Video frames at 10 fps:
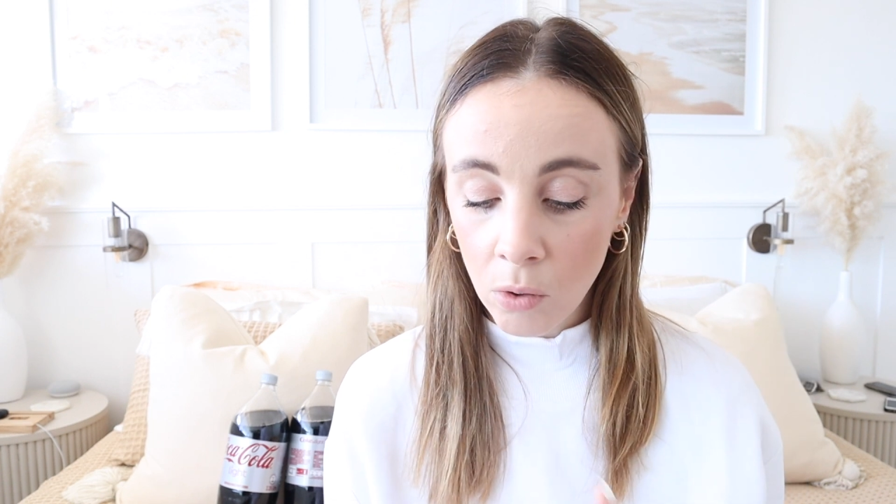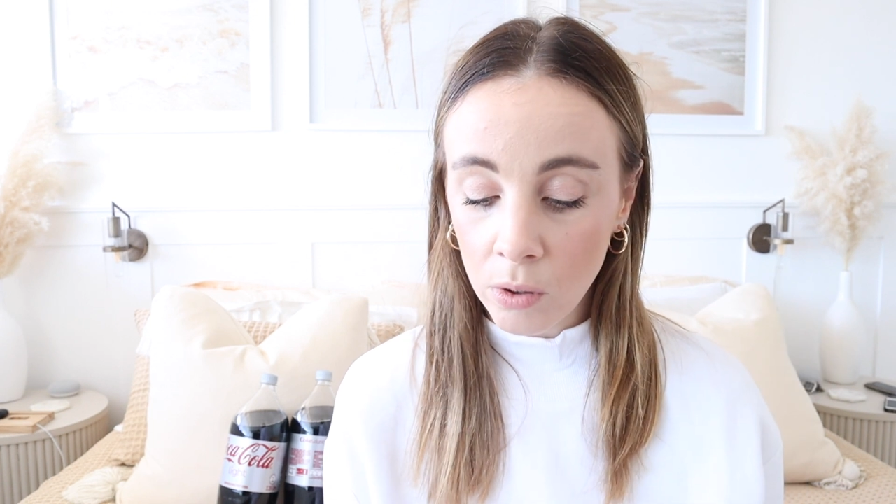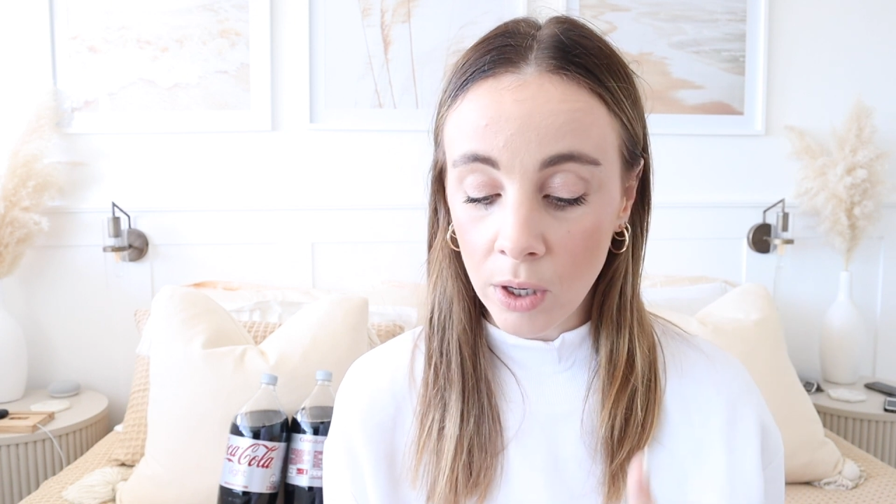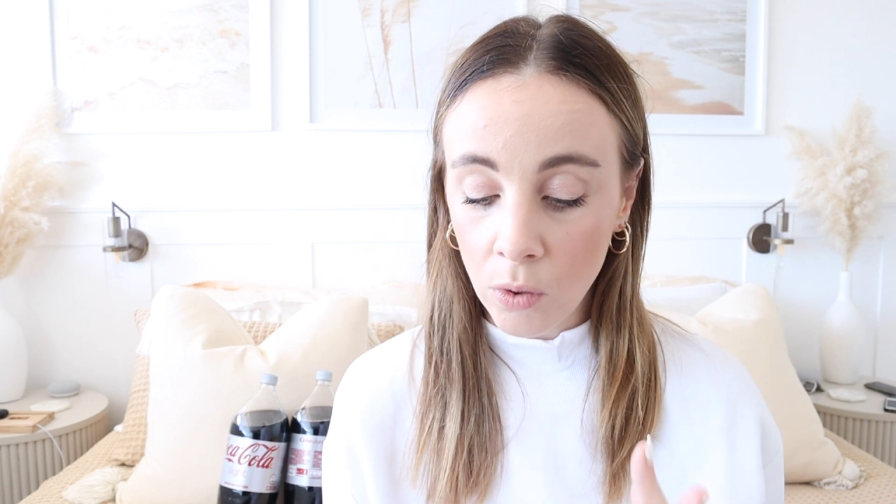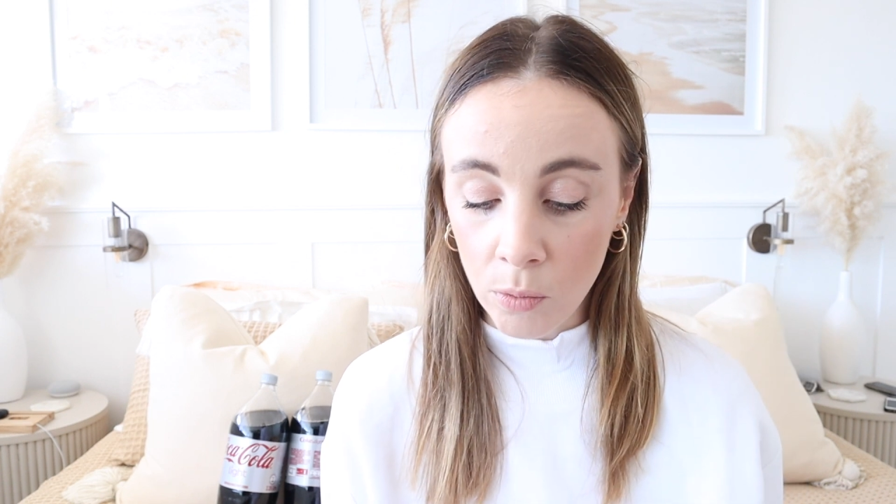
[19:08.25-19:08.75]
or
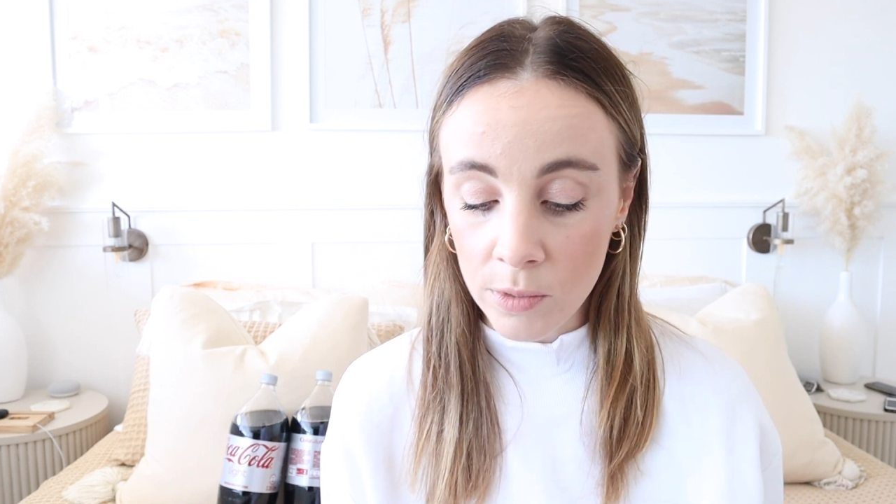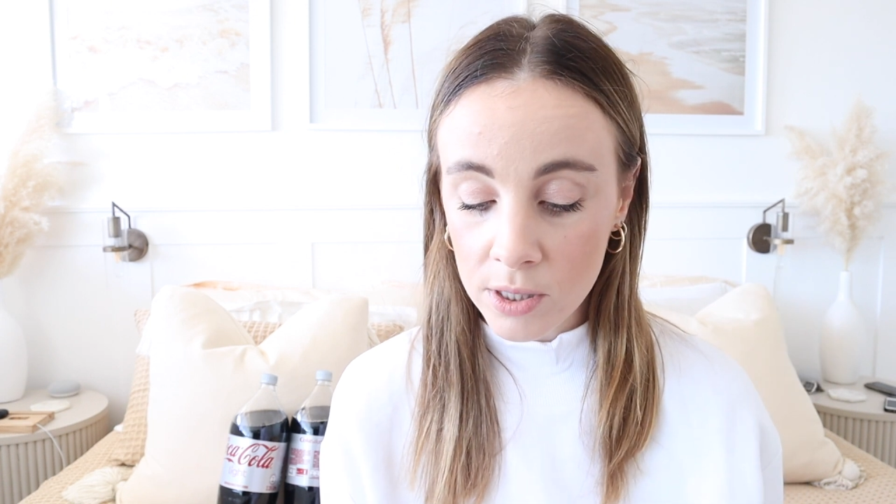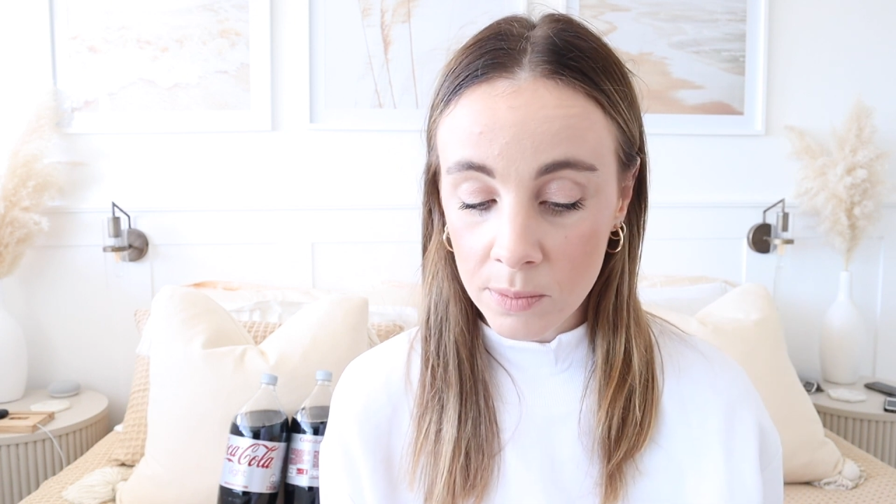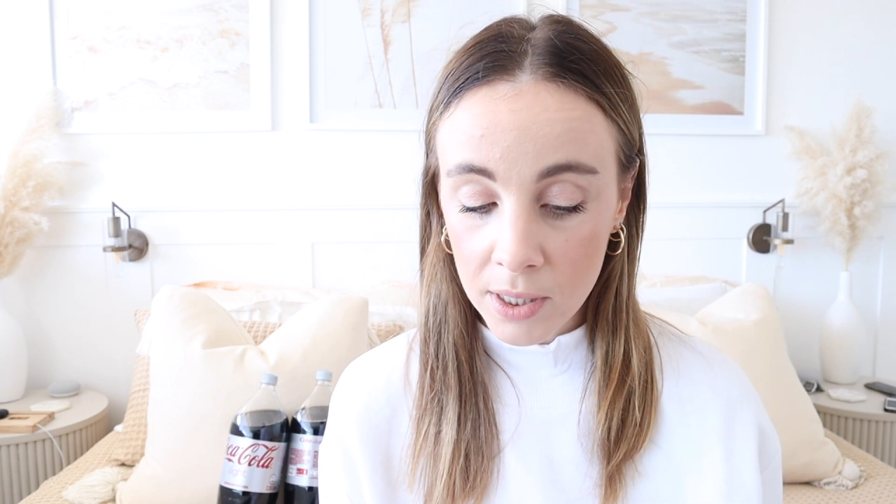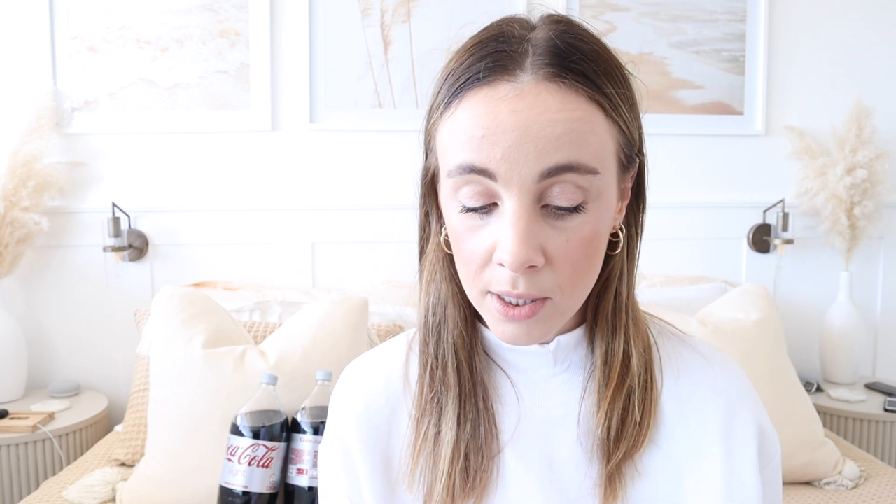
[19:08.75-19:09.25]
like almost
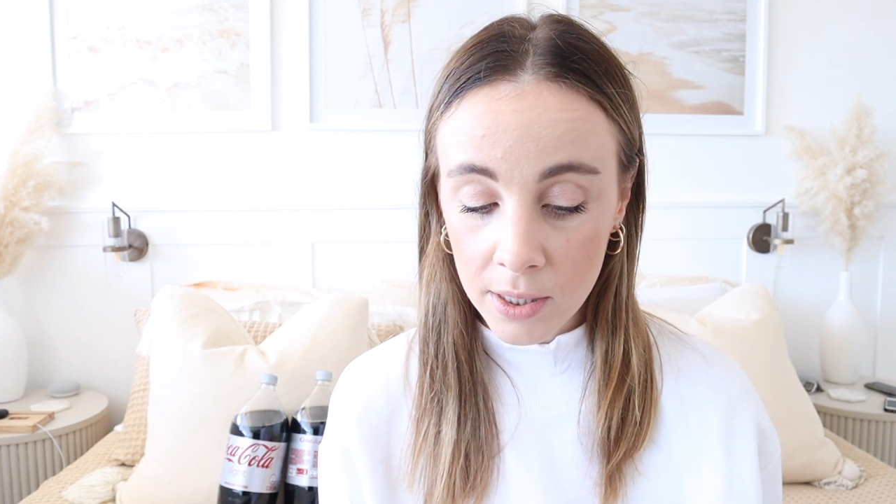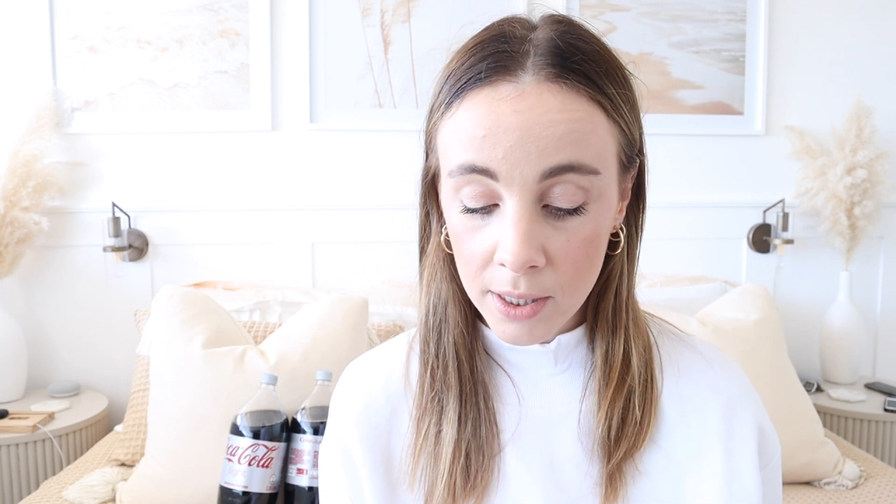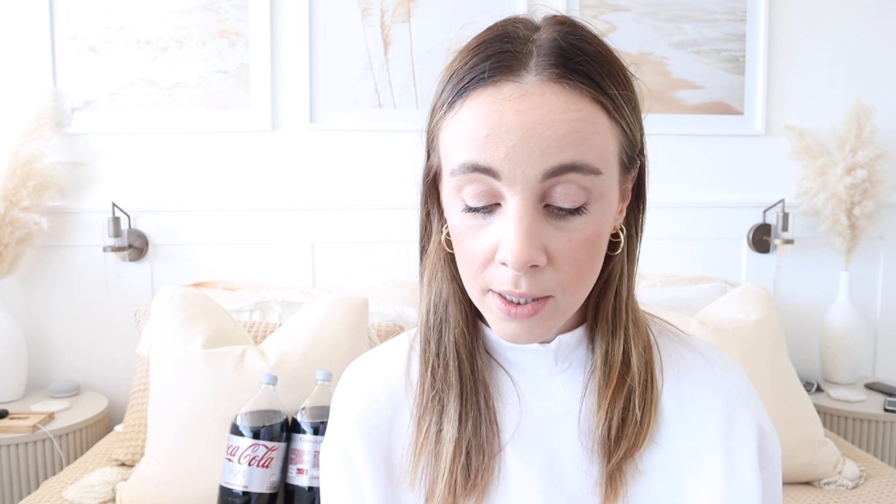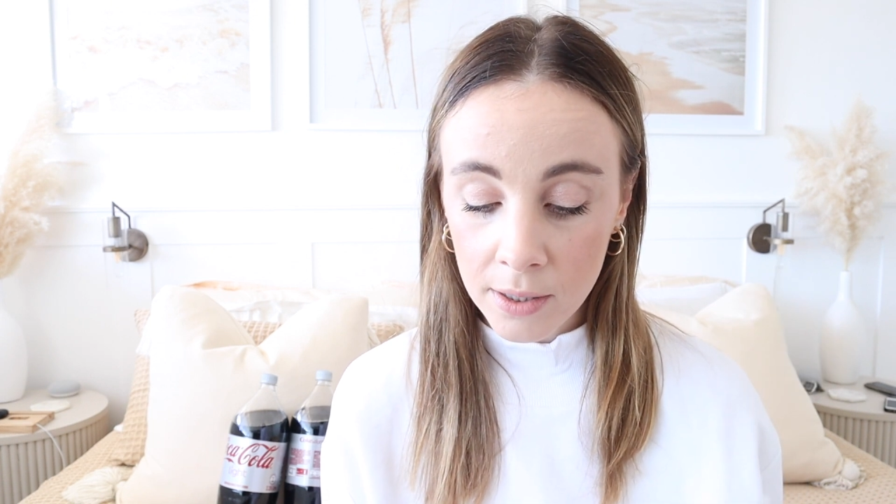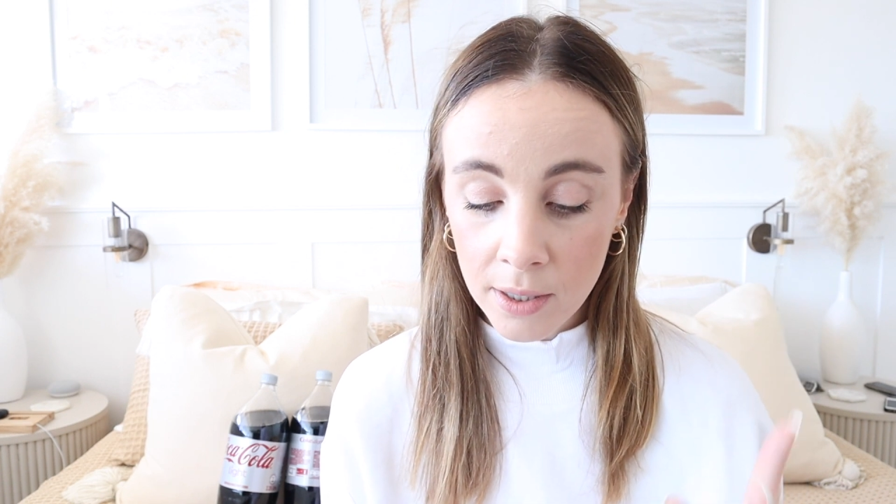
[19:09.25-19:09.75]

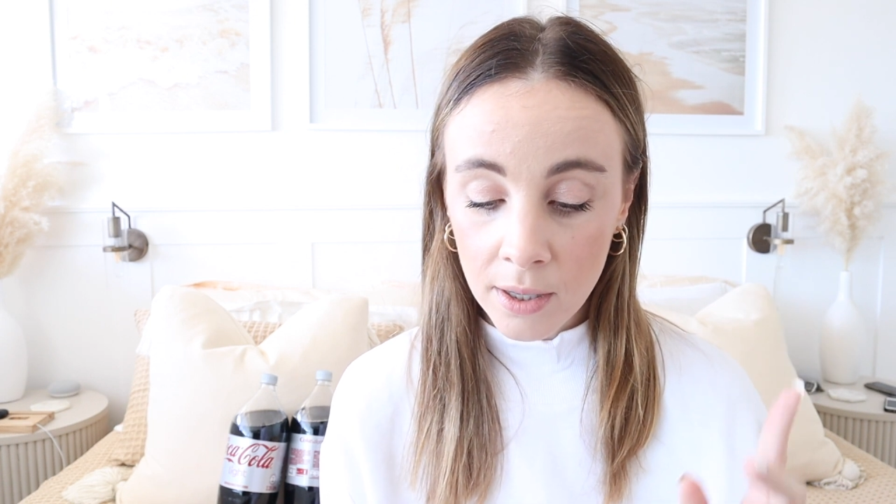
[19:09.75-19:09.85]
immediately.